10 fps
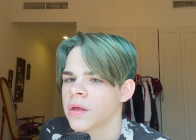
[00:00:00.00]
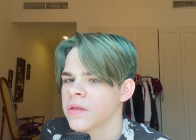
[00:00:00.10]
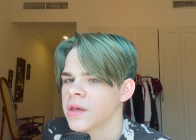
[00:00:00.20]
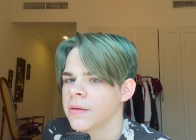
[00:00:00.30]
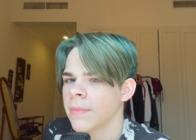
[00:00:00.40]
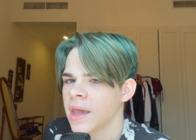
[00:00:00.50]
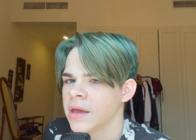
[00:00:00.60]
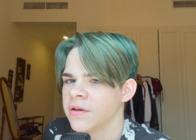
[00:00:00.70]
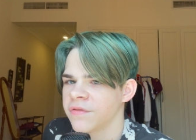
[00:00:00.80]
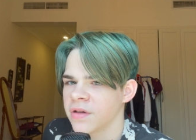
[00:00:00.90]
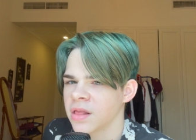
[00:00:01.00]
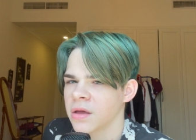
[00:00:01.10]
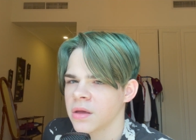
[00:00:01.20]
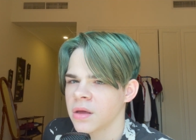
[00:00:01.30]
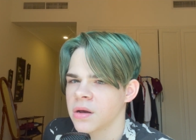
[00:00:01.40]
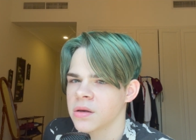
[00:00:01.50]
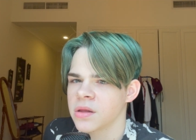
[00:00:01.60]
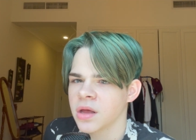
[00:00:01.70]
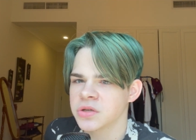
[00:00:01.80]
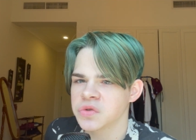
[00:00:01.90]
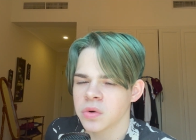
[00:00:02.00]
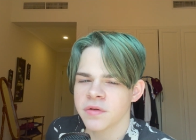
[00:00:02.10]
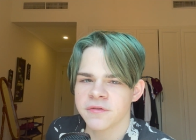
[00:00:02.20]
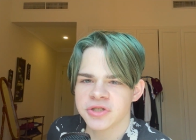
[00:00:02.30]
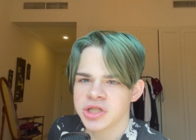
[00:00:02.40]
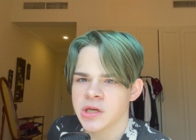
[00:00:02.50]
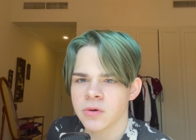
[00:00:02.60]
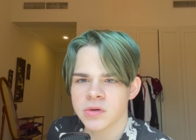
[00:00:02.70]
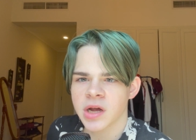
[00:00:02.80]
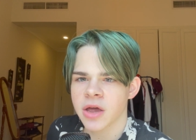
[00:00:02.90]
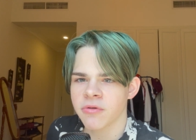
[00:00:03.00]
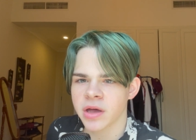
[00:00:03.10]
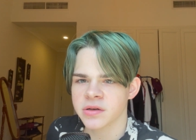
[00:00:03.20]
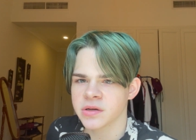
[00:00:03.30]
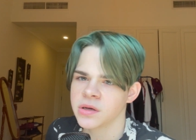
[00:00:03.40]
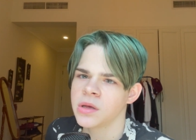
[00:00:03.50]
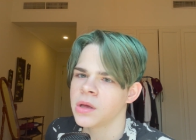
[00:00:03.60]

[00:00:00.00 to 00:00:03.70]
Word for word: The main villain, the sort of shield director,